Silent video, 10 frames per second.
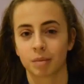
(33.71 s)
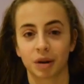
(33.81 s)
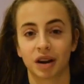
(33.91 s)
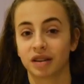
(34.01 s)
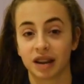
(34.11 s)

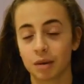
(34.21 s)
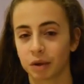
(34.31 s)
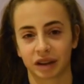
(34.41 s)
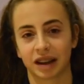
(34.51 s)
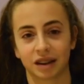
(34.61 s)
because he
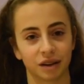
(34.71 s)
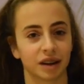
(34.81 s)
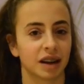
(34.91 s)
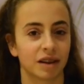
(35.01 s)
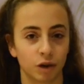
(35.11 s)
wasn't
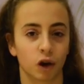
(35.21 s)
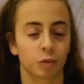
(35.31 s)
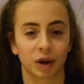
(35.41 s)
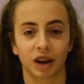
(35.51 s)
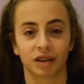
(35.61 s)
included in the vlog
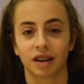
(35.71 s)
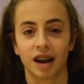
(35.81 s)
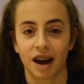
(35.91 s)
because